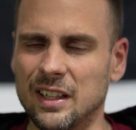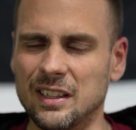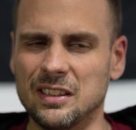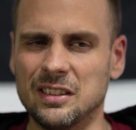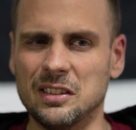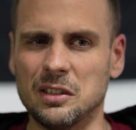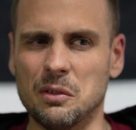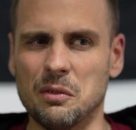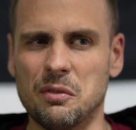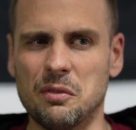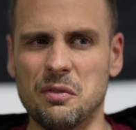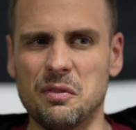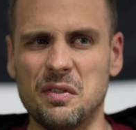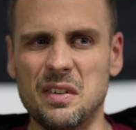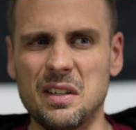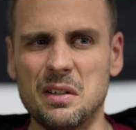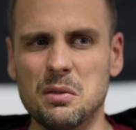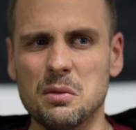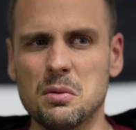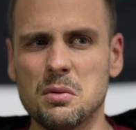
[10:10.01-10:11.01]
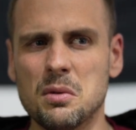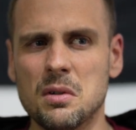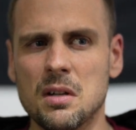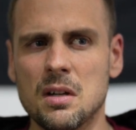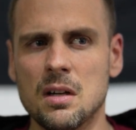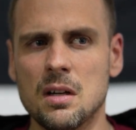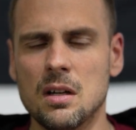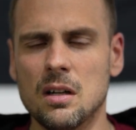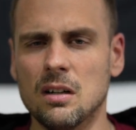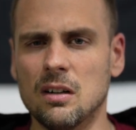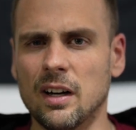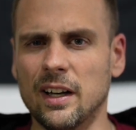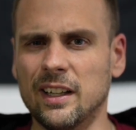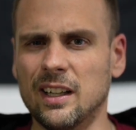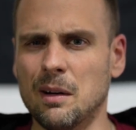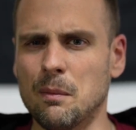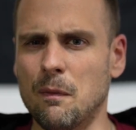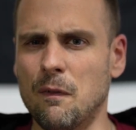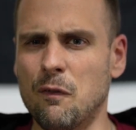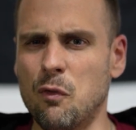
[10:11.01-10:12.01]
I still feel
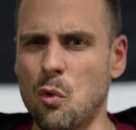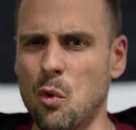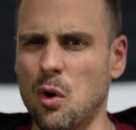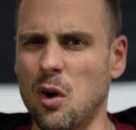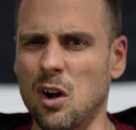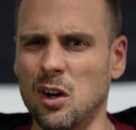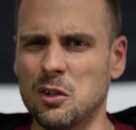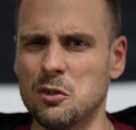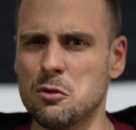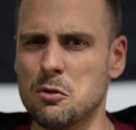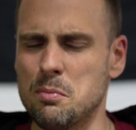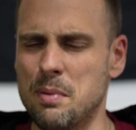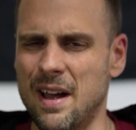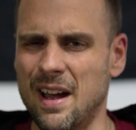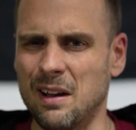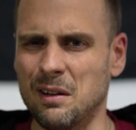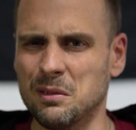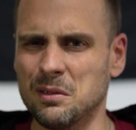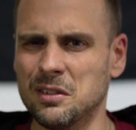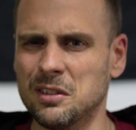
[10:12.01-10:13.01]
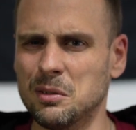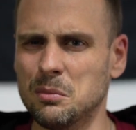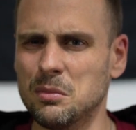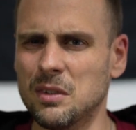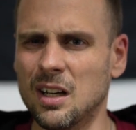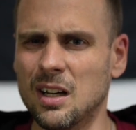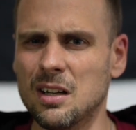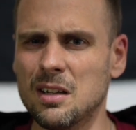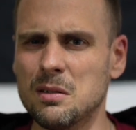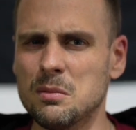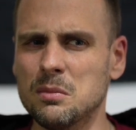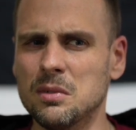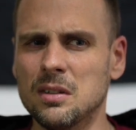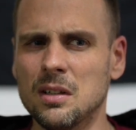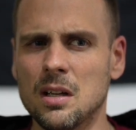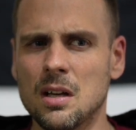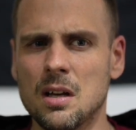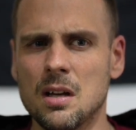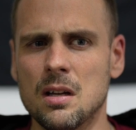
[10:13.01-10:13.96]
like I'm 400 pounds sometimes.